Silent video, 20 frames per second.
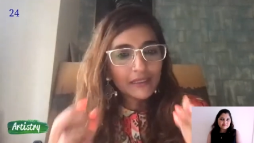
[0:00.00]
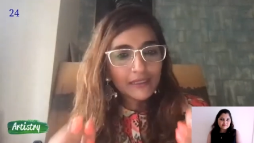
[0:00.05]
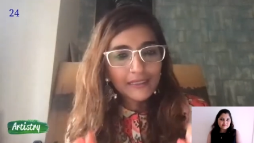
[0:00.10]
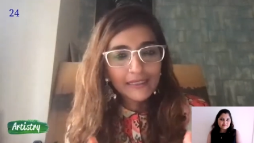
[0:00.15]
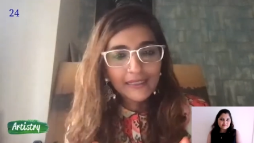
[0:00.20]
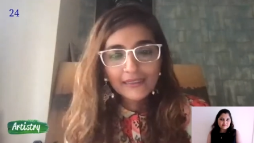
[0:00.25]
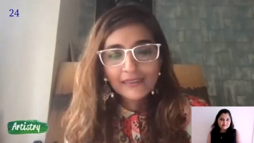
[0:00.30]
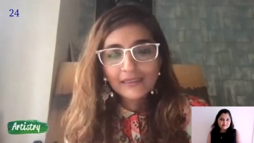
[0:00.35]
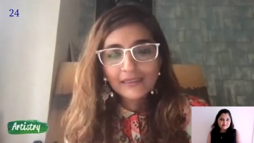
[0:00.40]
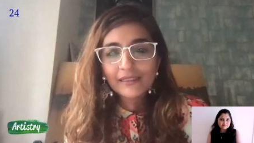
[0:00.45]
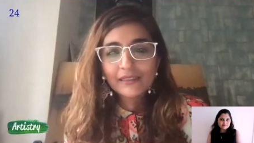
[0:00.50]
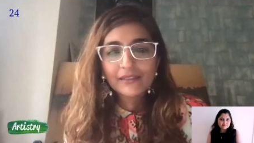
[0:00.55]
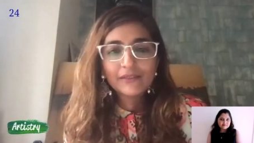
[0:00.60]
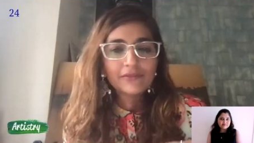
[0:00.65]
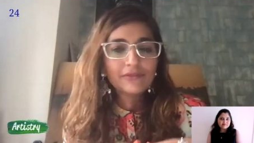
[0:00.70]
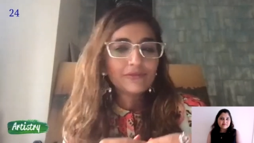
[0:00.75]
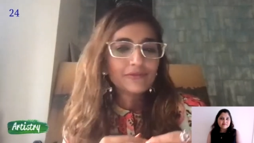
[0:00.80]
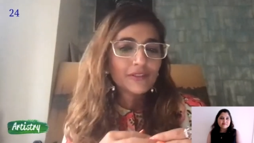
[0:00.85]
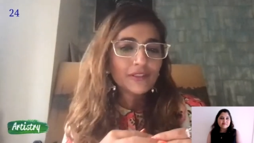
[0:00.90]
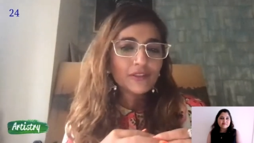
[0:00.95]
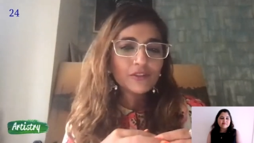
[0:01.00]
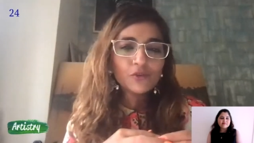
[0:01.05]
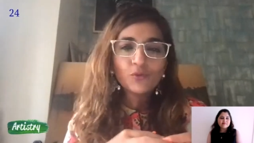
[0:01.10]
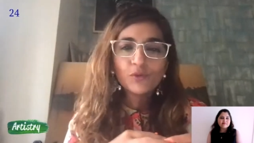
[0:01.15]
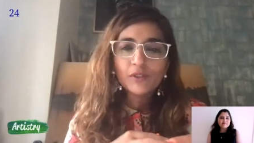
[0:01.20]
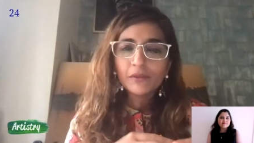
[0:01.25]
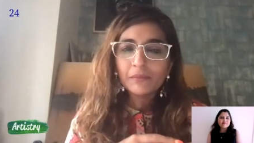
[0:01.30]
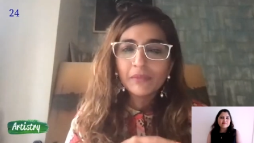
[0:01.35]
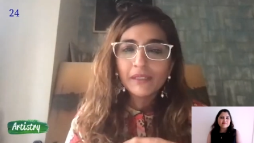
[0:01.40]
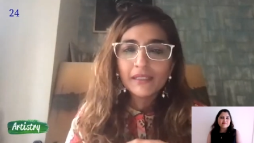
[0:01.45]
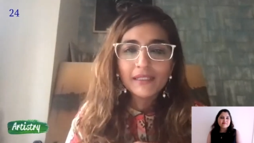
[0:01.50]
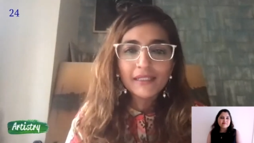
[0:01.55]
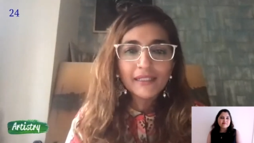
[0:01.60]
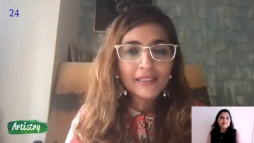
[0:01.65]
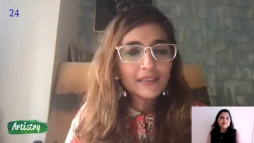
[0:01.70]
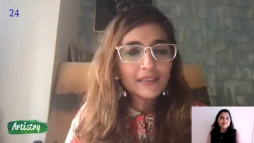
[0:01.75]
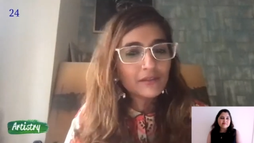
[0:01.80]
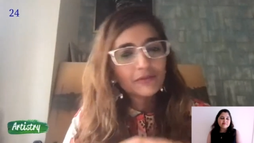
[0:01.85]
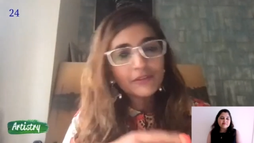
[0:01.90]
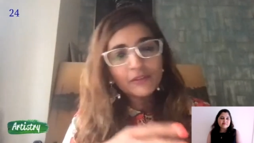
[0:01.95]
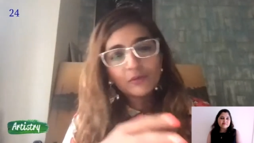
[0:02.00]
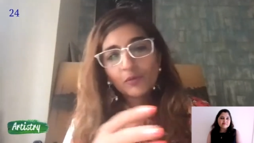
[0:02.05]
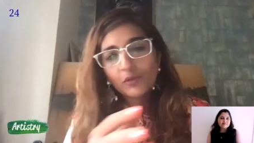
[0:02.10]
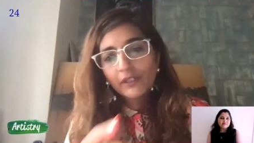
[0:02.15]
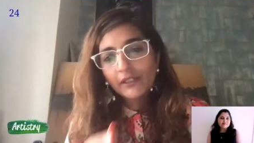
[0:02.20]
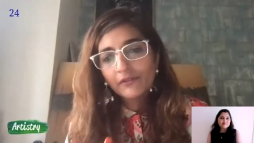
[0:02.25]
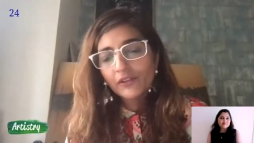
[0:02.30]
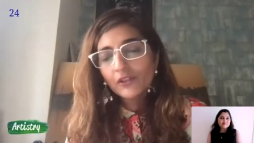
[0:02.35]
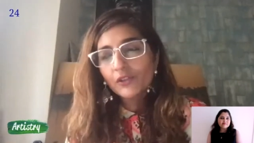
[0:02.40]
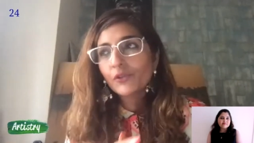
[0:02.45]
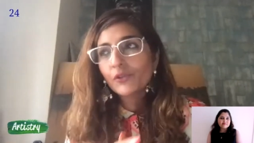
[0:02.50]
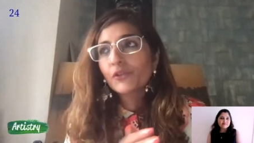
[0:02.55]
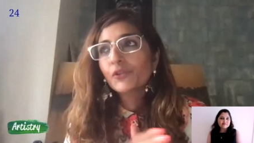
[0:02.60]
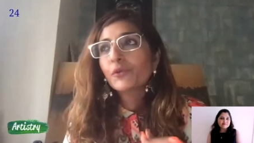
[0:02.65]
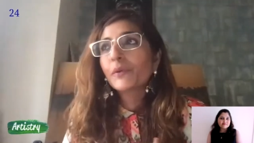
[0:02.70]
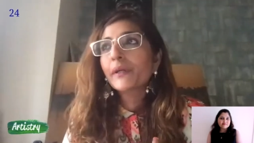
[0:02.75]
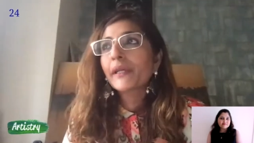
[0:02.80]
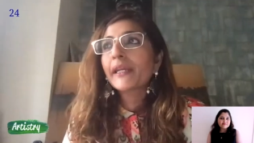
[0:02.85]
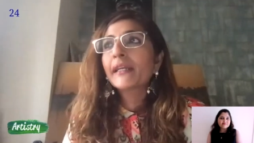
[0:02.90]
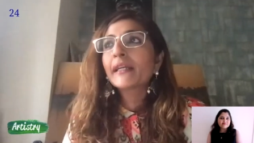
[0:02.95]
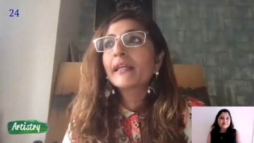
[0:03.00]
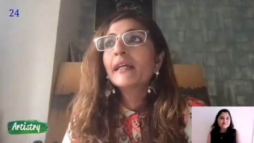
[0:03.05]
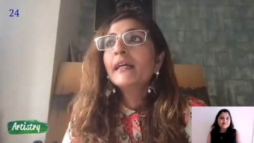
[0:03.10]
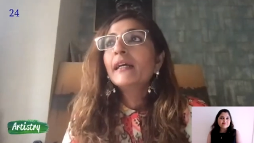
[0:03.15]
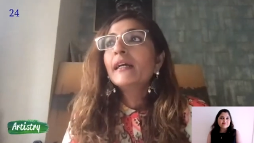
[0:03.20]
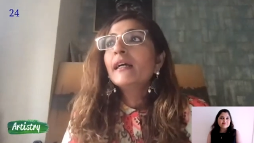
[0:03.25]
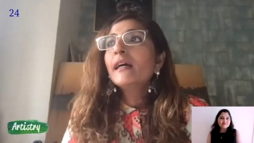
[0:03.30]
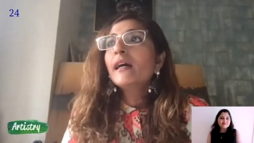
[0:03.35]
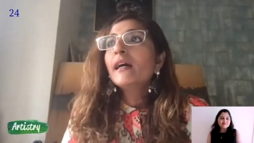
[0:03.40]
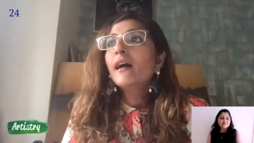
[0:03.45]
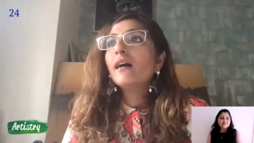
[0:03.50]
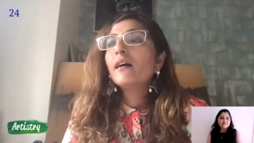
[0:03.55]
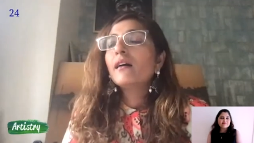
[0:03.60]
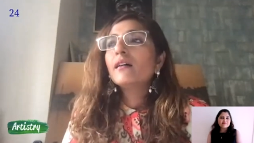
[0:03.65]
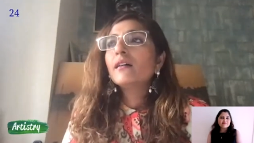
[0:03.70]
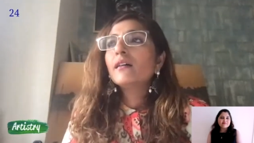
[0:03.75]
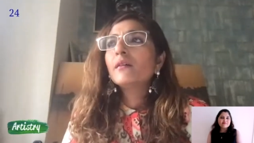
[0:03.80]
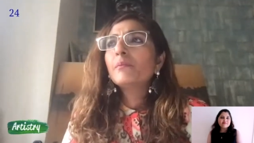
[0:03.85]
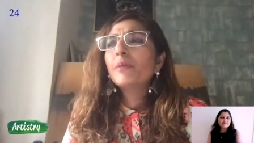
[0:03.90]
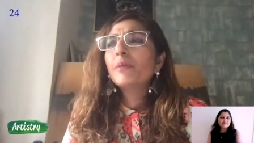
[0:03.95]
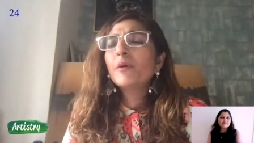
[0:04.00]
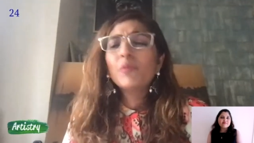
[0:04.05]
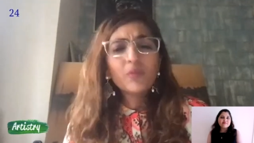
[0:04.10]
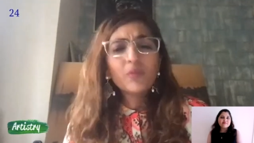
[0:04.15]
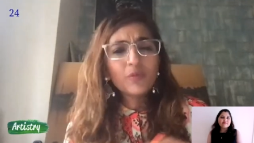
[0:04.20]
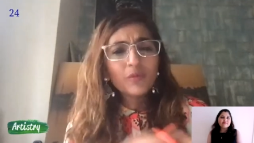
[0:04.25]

creative and you can be creative with whatever you're doing uh, but